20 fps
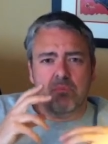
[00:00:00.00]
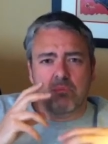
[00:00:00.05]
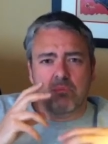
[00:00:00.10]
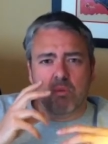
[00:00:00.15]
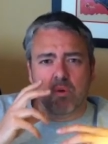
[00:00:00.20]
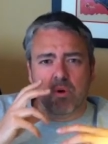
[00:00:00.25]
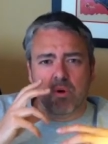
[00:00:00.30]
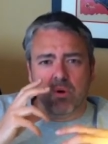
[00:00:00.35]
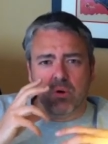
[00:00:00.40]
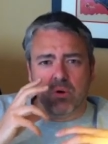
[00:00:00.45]

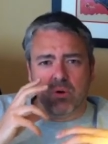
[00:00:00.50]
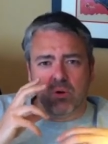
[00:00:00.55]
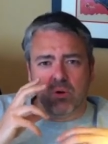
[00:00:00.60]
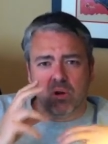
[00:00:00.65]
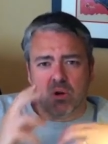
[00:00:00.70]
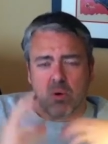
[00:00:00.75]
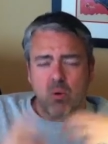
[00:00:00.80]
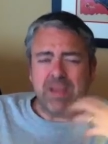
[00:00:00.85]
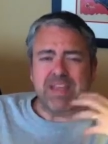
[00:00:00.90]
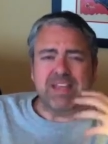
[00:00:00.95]
were
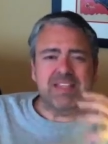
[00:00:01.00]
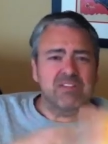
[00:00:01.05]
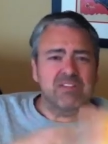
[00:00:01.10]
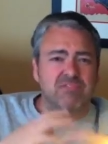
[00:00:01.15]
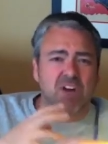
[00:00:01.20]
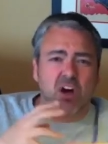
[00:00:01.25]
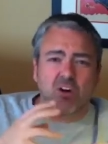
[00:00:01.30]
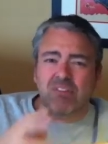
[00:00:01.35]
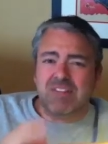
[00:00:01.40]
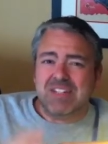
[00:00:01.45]
going into
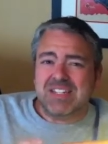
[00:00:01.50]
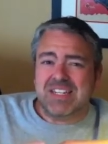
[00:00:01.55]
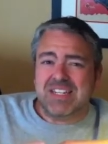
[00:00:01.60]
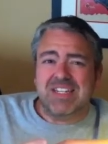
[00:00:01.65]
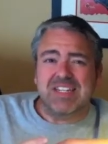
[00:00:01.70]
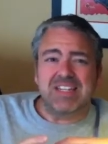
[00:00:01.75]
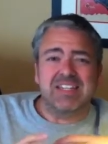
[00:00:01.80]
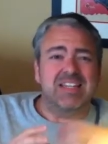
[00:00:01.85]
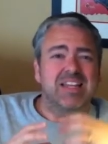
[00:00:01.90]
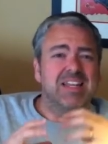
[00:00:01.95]

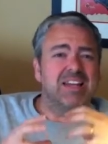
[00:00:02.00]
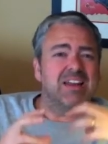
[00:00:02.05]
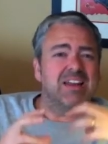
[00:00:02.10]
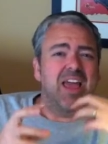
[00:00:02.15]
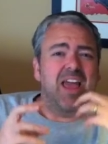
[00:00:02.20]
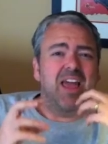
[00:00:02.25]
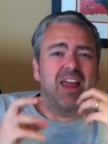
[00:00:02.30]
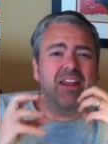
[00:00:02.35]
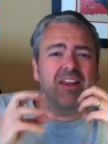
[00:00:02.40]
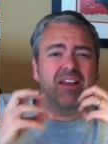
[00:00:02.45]
Velveteen
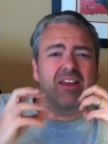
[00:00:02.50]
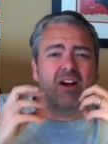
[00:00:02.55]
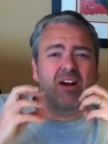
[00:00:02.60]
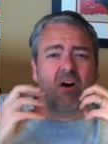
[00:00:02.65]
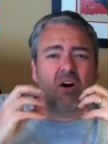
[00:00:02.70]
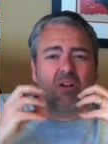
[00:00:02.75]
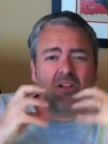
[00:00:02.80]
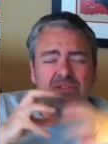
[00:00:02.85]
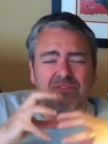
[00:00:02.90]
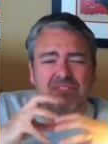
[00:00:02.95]
and
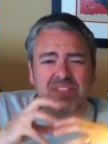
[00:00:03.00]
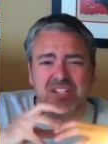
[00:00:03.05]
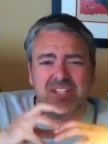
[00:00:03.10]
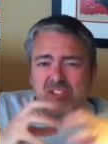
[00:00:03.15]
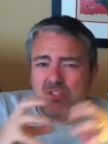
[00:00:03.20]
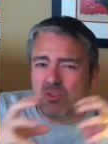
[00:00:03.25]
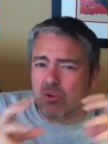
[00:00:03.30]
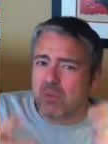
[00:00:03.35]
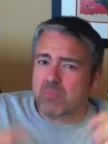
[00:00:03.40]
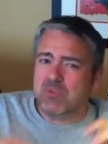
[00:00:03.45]
all of the
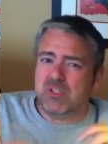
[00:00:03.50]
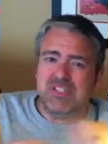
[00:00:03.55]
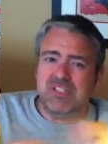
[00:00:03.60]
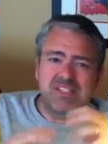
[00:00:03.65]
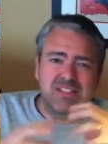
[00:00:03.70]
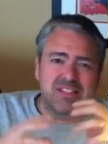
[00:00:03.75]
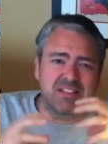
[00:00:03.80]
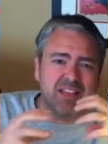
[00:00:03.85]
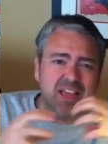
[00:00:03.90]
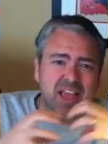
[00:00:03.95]

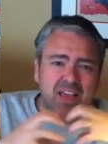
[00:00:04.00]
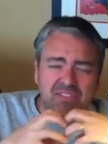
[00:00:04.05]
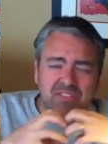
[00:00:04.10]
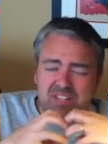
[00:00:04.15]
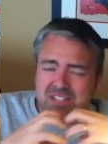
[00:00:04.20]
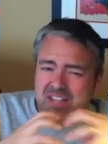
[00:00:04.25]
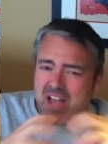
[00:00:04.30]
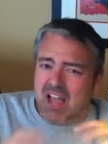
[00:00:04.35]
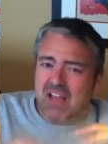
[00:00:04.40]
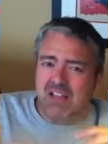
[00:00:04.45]
descriptions and the, and the
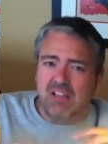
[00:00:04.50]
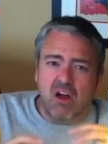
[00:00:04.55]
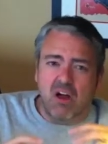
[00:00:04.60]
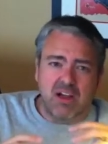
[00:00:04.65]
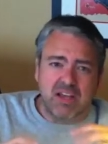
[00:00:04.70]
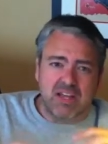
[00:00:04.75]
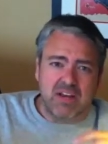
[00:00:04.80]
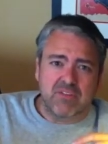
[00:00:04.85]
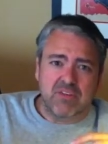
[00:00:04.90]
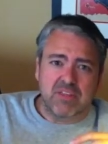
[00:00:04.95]

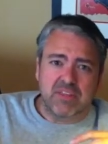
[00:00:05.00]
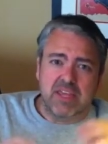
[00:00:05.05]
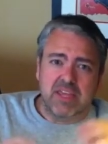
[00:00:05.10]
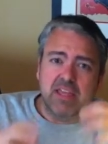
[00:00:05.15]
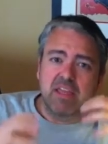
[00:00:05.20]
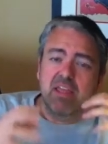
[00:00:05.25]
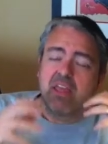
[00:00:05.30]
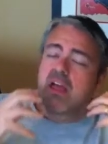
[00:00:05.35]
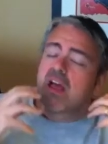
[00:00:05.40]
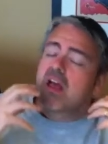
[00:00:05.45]
dialogue and everything.
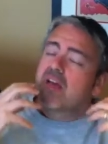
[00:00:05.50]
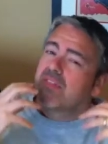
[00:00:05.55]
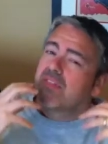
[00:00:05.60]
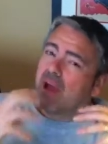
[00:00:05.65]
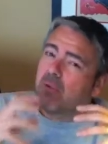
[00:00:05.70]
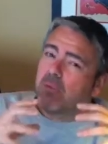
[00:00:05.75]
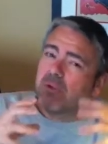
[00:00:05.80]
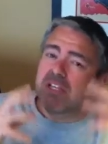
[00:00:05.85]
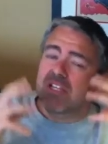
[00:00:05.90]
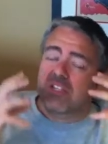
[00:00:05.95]

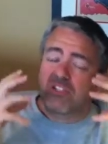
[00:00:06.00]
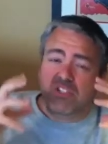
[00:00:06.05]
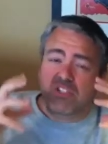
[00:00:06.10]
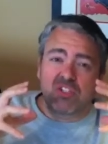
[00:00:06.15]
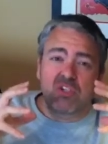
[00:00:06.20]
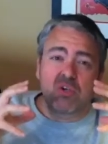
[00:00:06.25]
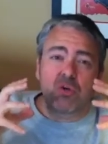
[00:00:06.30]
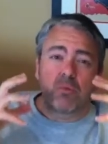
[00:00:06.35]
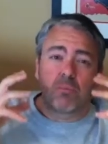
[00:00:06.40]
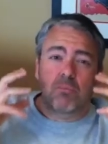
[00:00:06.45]
That would
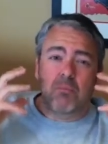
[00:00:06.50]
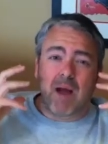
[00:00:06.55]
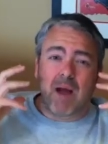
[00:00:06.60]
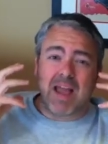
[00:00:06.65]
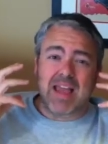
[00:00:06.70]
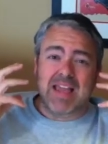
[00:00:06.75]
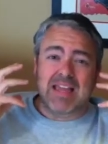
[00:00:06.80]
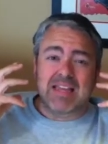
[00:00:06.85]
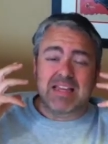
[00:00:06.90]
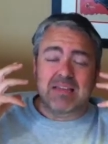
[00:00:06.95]
consume
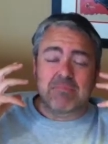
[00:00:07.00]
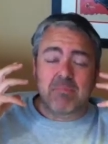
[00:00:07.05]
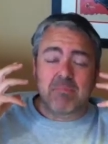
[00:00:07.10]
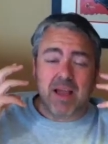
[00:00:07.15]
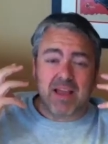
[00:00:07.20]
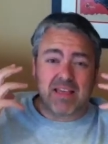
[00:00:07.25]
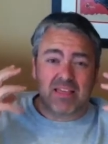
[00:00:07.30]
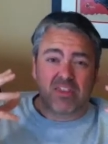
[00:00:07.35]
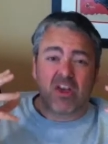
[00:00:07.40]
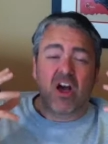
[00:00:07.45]
my,
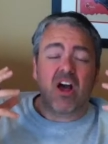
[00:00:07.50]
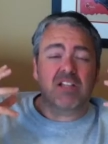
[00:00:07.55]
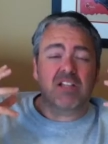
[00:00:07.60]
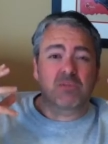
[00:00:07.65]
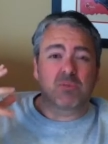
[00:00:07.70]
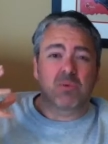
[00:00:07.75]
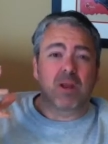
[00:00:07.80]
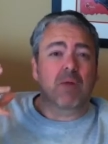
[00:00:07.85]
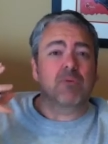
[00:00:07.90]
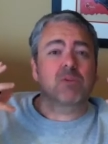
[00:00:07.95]
my
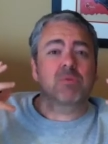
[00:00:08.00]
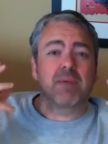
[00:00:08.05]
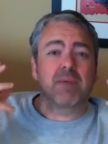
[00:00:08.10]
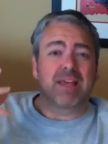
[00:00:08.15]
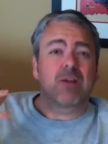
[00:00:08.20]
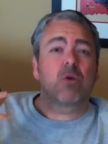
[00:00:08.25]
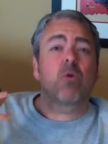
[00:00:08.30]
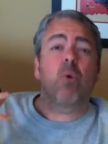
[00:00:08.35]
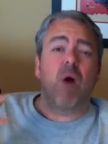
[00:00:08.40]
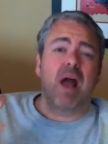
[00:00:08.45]
thoughts when I was
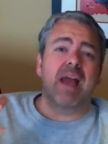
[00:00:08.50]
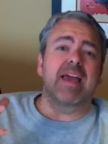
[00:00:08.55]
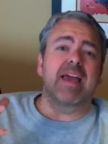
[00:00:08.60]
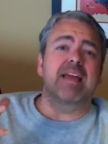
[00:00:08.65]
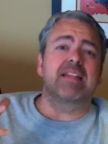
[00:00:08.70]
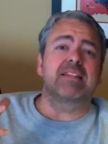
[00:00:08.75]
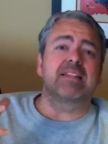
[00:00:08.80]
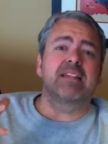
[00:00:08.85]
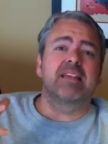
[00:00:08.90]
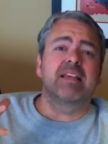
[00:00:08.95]
being
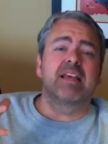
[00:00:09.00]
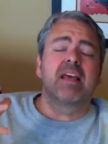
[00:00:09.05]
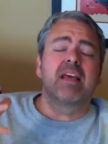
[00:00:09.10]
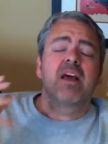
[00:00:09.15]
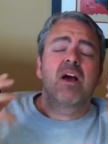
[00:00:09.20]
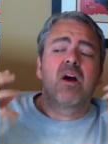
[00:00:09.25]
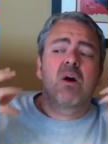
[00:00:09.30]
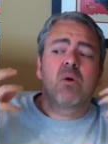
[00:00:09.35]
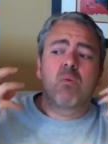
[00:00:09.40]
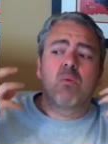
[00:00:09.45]
quiet.
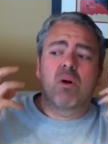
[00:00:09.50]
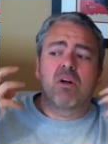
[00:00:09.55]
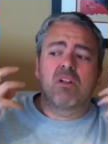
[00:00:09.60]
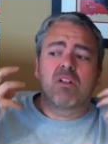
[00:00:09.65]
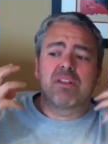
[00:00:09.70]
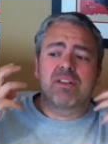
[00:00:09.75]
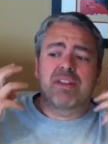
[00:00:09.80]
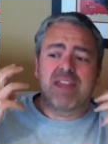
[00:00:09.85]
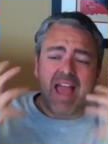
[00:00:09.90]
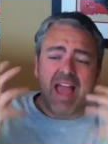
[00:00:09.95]

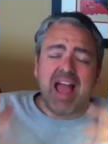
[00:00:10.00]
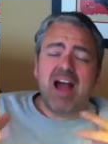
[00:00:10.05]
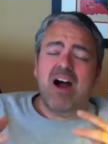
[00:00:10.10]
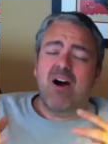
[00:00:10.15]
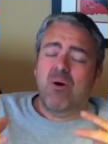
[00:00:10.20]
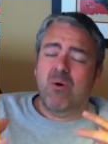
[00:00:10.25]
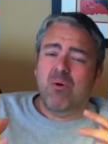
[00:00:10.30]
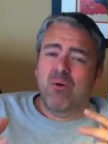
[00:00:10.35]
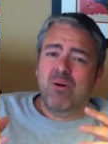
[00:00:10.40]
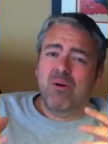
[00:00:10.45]
Well,
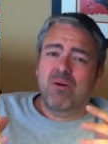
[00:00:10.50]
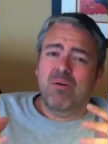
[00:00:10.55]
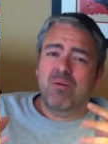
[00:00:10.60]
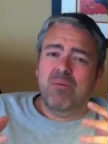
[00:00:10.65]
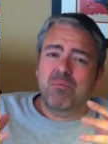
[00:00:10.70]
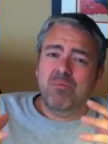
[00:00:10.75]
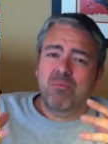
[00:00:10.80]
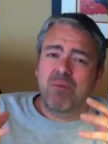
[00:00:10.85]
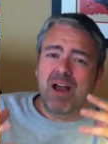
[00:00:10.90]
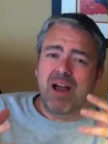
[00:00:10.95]
now
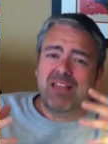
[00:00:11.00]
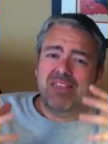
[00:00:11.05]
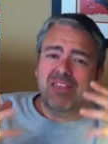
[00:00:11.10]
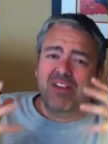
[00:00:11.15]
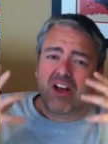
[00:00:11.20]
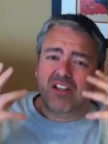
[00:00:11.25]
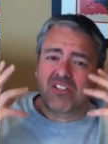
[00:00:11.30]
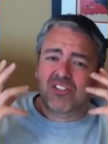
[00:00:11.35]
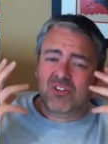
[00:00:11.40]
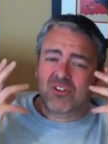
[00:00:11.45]
my
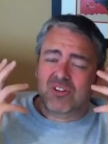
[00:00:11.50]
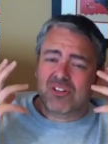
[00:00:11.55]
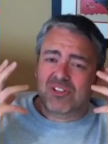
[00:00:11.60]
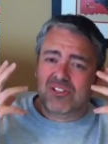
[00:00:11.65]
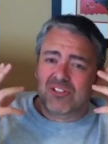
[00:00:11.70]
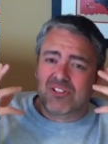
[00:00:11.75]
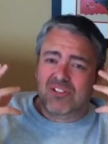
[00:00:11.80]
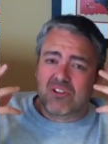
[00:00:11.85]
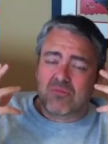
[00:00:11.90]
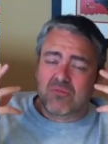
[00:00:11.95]
thoughts are
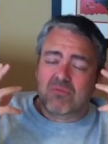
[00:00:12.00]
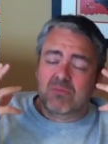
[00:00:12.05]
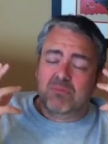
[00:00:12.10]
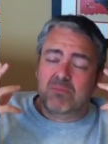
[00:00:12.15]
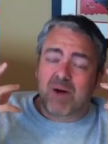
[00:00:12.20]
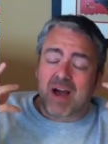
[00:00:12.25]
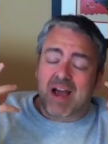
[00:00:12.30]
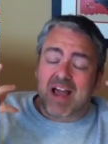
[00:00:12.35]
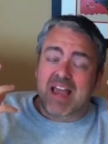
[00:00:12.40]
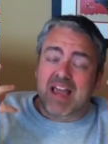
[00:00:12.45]
consumed
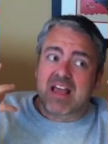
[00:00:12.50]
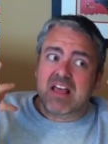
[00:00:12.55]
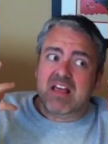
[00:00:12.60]
by